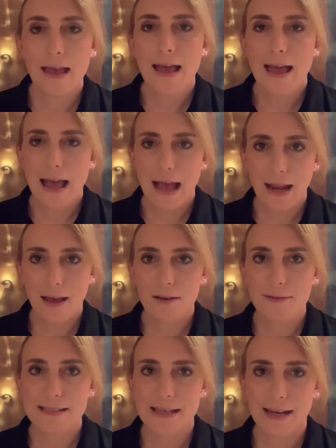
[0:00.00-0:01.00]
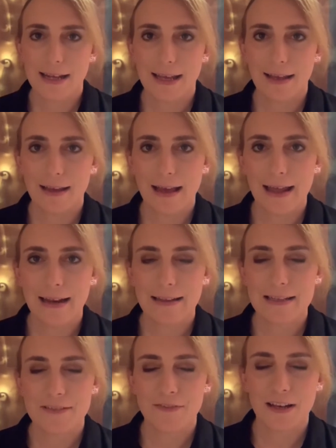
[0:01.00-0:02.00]
Hello, it's Honey, and in
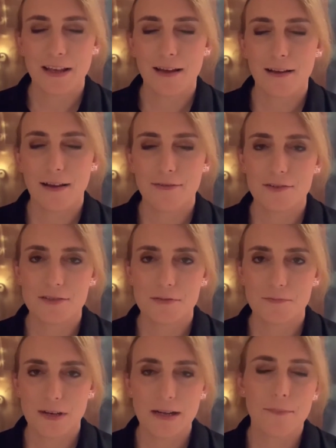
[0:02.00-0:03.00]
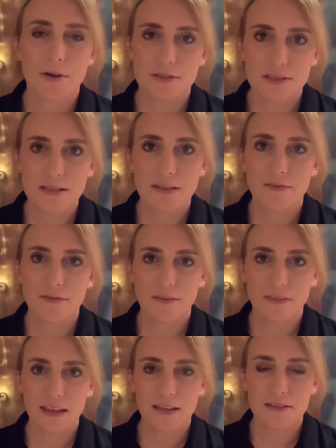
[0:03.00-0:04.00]
this video I've got some really positive
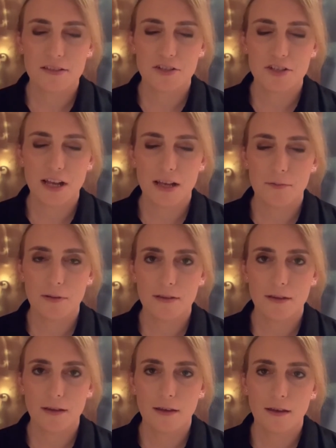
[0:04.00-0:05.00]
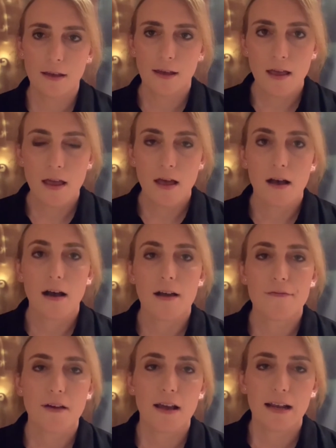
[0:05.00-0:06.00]
things to share with you. I
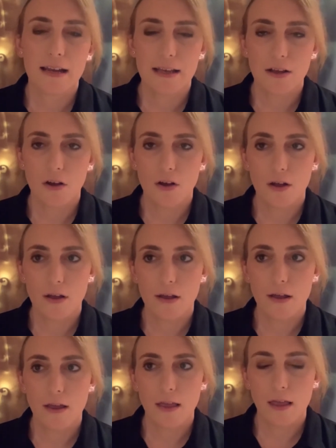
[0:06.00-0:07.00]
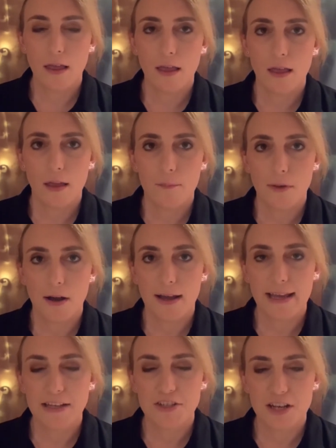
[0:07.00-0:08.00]
finally got
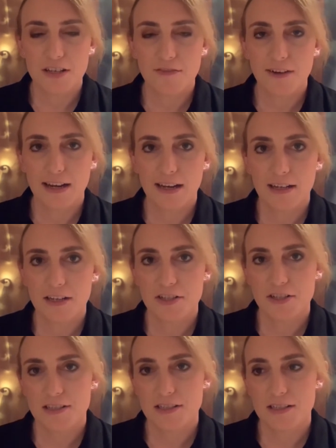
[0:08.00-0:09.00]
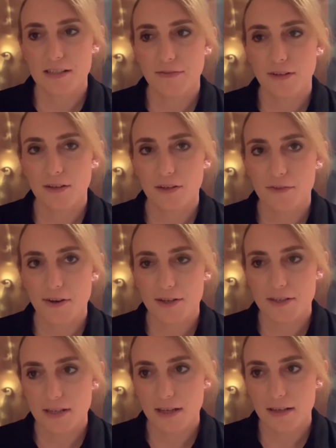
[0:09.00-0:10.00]
my gender recognition certificate
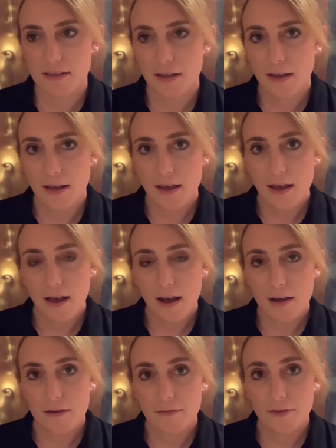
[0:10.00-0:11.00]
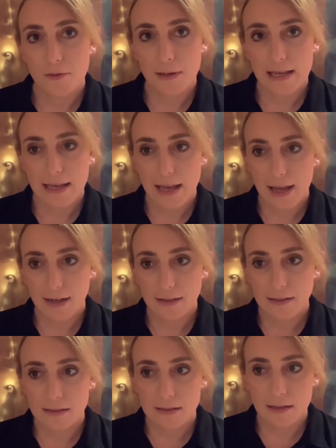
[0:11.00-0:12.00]
granted over the
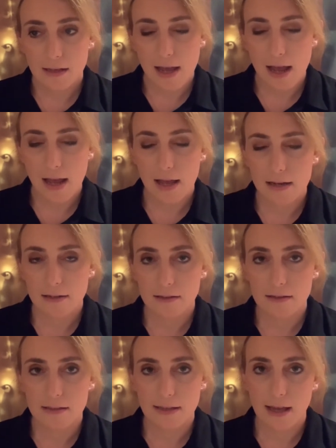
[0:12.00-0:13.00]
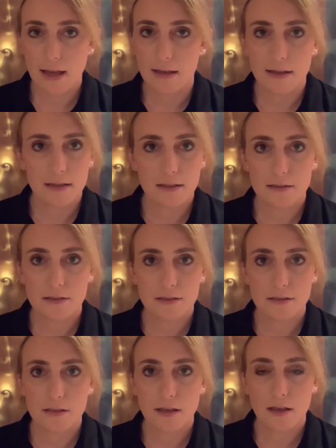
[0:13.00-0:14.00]
weekend, and yeah,
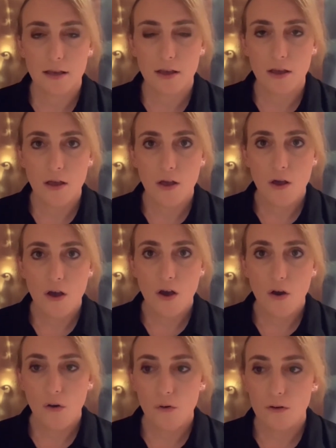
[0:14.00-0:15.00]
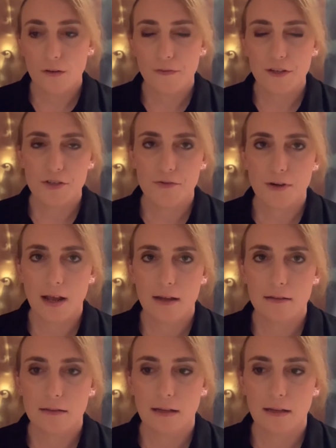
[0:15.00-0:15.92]
it's all official now.